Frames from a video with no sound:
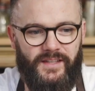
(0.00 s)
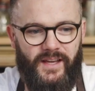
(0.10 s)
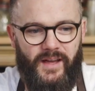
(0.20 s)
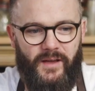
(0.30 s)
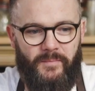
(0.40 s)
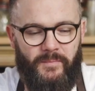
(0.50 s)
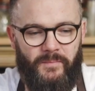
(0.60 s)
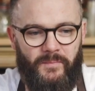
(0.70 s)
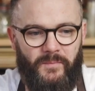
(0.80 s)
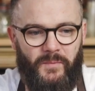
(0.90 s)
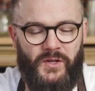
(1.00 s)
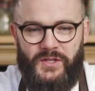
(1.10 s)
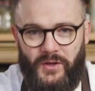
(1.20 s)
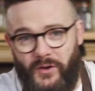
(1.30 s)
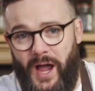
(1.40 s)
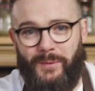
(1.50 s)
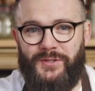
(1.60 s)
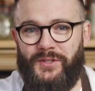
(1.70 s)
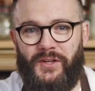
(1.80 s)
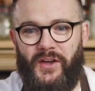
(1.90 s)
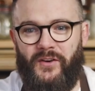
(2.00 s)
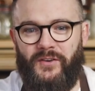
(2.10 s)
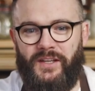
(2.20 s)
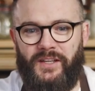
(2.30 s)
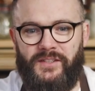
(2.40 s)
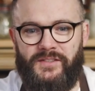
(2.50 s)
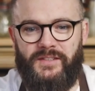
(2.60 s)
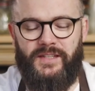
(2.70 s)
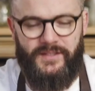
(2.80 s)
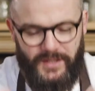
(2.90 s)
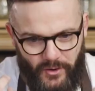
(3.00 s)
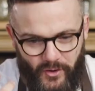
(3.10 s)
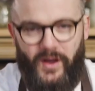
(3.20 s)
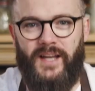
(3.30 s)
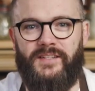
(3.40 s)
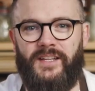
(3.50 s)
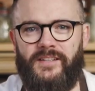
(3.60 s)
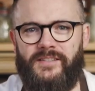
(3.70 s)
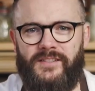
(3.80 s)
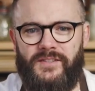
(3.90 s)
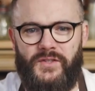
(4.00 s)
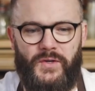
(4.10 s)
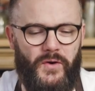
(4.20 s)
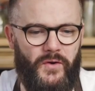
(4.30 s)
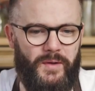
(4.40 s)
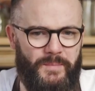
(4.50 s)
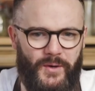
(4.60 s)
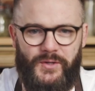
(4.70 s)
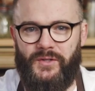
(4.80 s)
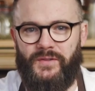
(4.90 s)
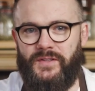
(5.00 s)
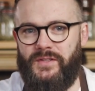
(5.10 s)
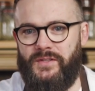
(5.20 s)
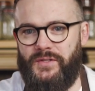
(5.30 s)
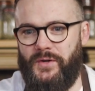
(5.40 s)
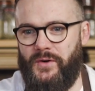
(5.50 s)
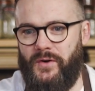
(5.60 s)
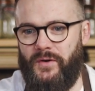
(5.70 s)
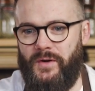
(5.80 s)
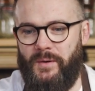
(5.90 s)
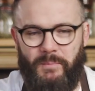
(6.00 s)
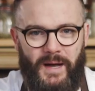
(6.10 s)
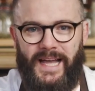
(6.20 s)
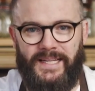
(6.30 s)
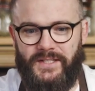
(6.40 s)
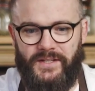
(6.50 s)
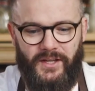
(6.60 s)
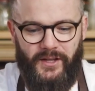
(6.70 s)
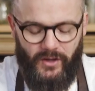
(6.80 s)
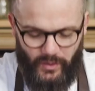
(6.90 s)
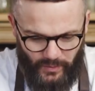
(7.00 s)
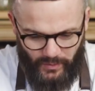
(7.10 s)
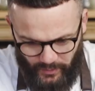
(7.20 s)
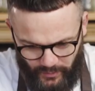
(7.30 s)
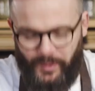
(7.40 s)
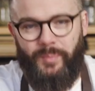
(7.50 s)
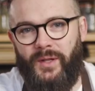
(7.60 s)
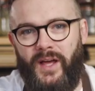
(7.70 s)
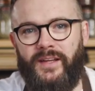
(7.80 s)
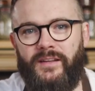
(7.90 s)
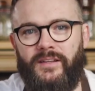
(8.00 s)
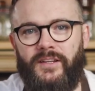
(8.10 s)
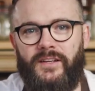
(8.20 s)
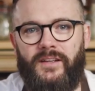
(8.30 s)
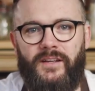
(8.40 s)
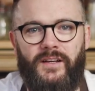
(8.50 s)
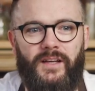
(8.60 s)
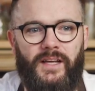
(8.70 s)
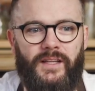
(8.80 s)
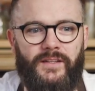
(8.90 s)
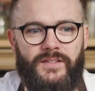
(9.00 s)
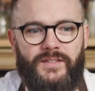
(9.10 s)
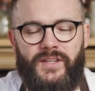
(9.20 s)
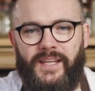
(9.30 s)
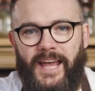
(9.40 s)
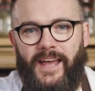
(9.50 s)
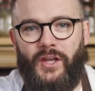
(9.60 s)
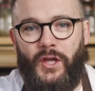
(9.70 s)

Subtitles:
because you don't know how it's going to go, because these are your ideas, this is your emotion, this is your mind on a plate. And to get